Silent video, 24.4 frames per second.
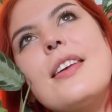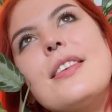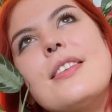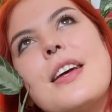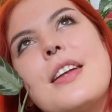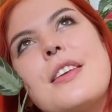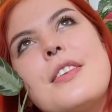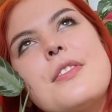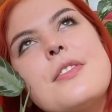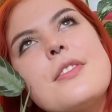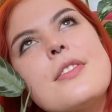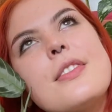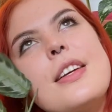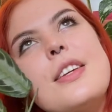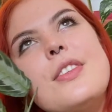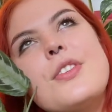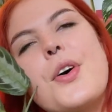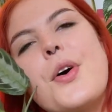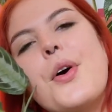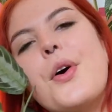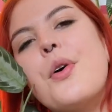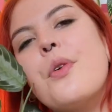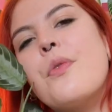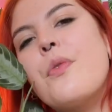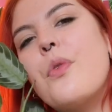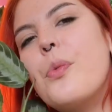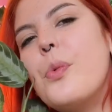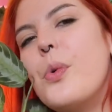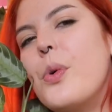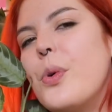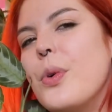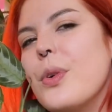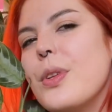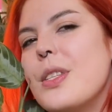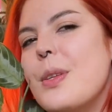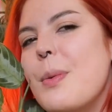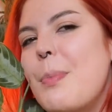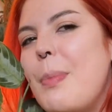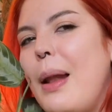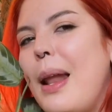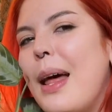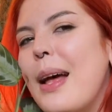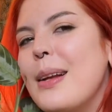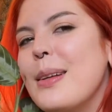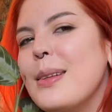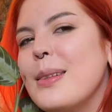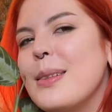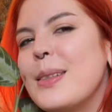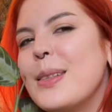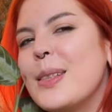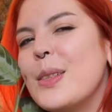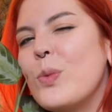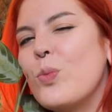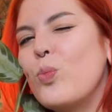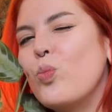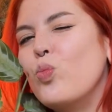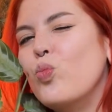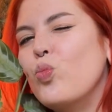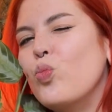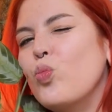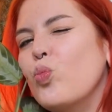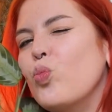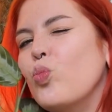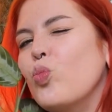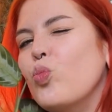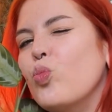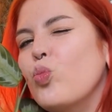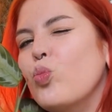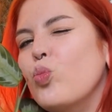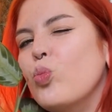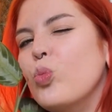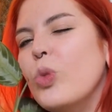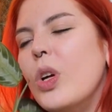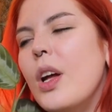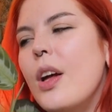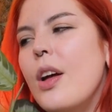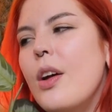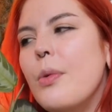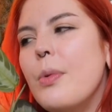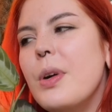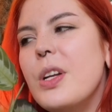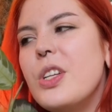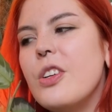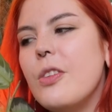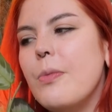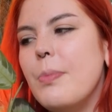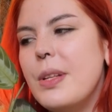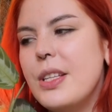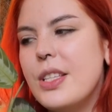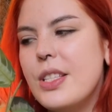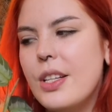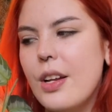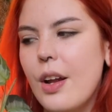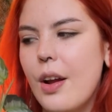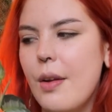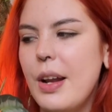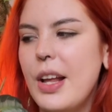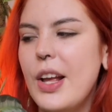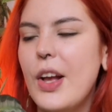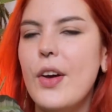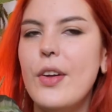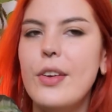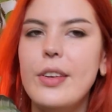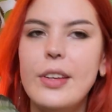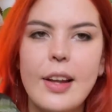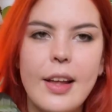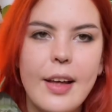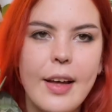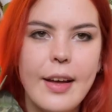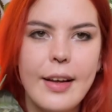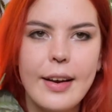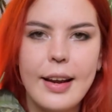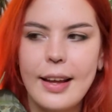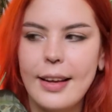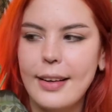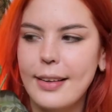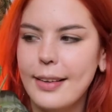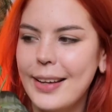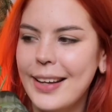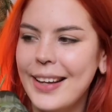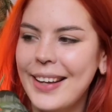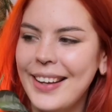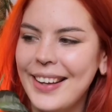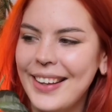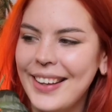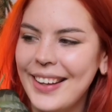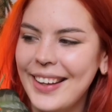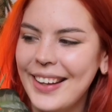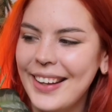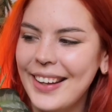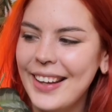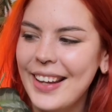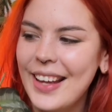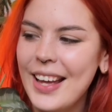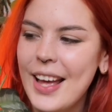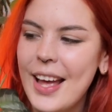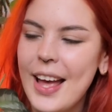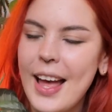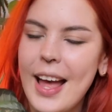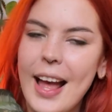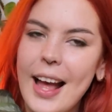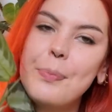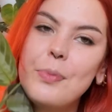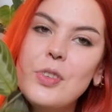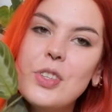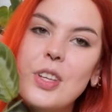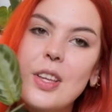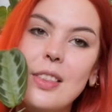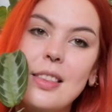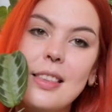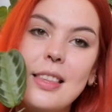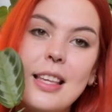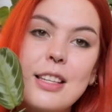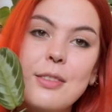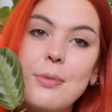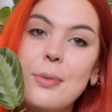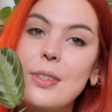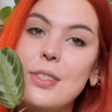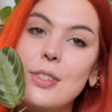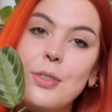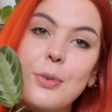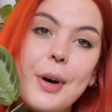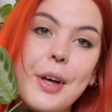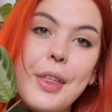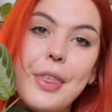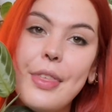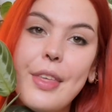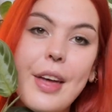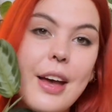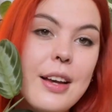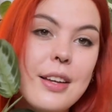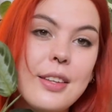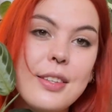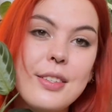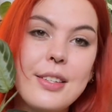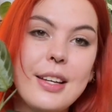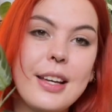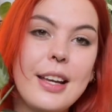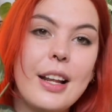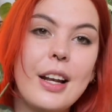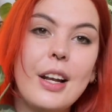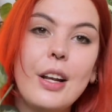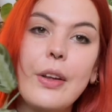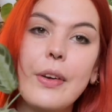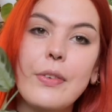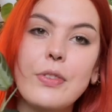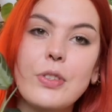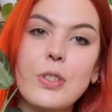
tendency to overwater plants, which I've been slowly unlearning. So this one's quite thirsty, it loves